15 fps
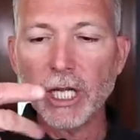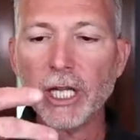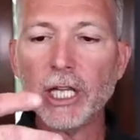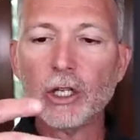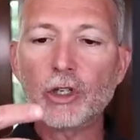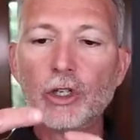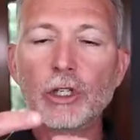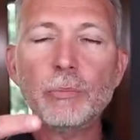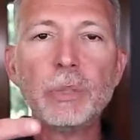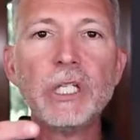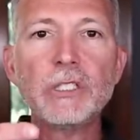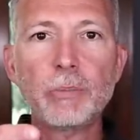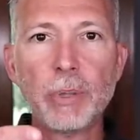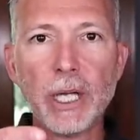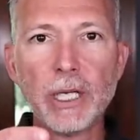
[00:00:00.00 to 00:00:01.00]
It could be,
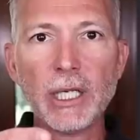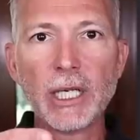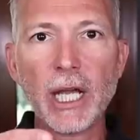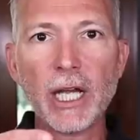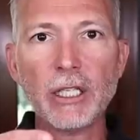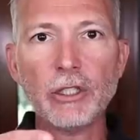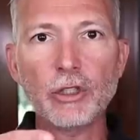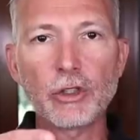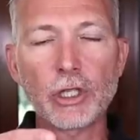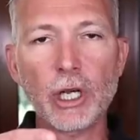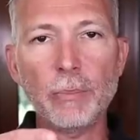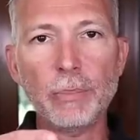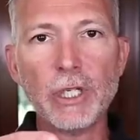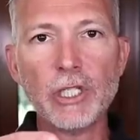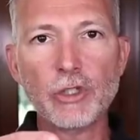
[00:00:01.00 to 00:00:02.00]
depending on your
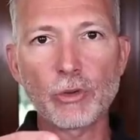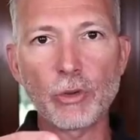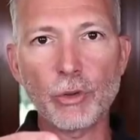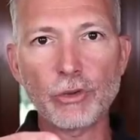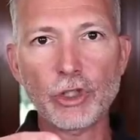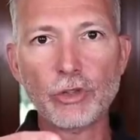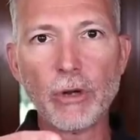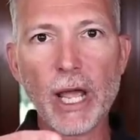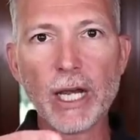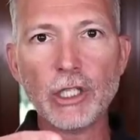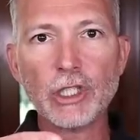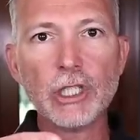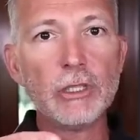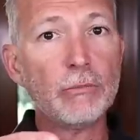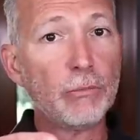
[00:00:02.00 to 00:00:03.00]
company's growth
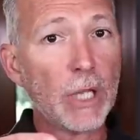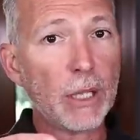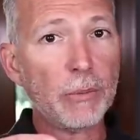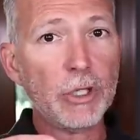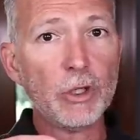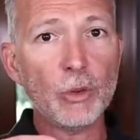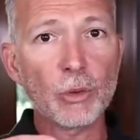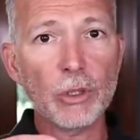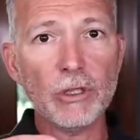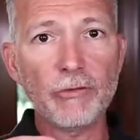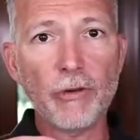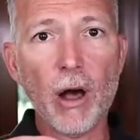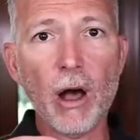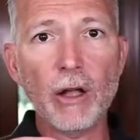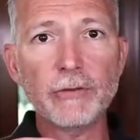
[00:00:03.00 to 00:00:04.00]
strategy, maybe you were
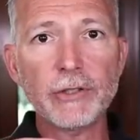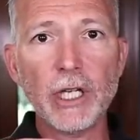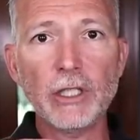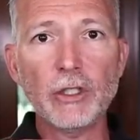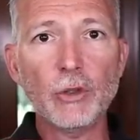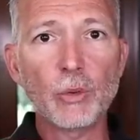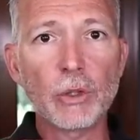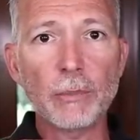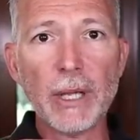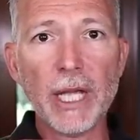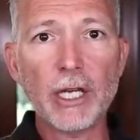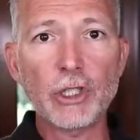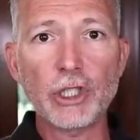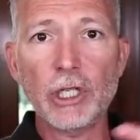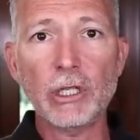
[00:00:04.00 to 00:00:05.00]
involved and you were
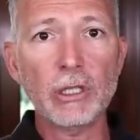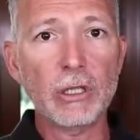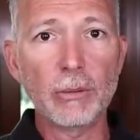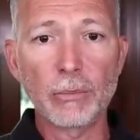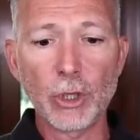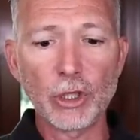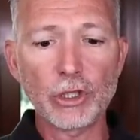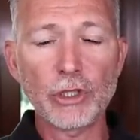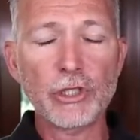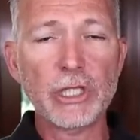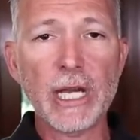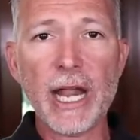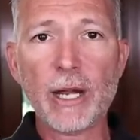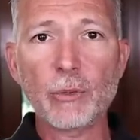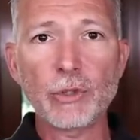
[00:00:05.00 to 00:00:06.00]
managing the mergers
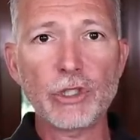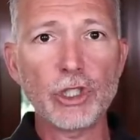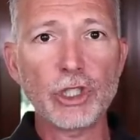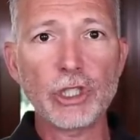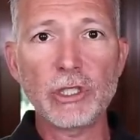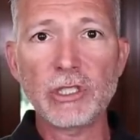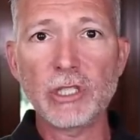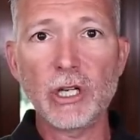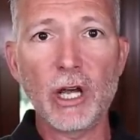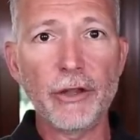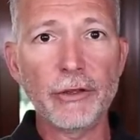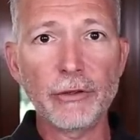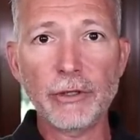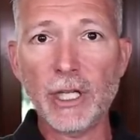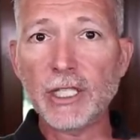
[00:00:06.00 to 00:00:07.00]
and acquisitions and
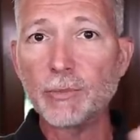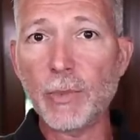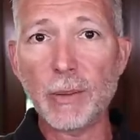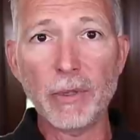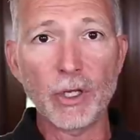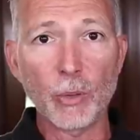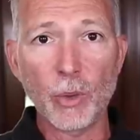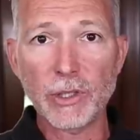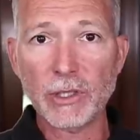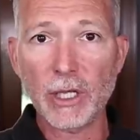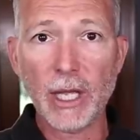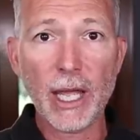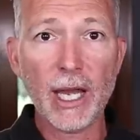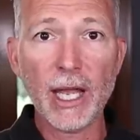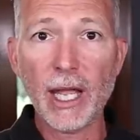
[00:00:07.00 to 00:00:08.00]
other things. Maybe there was a
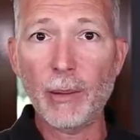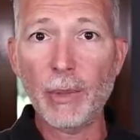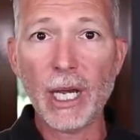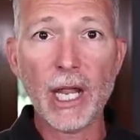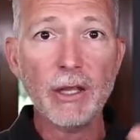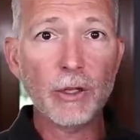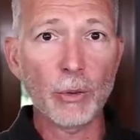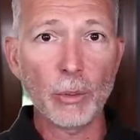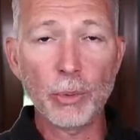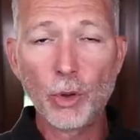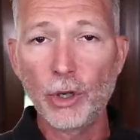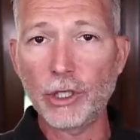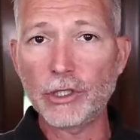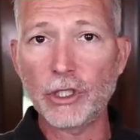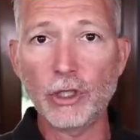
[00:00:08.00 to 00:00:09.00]
head of M and A that
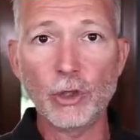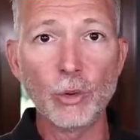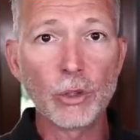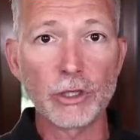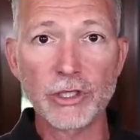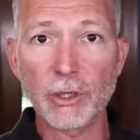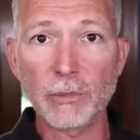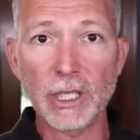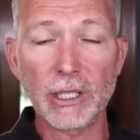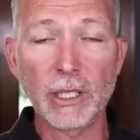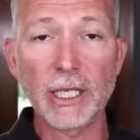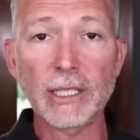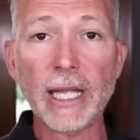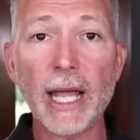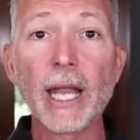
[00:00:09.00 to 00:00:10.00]
reported to you or something
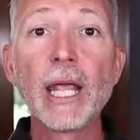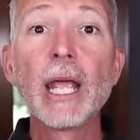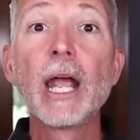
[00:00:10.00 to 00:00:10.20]
like that.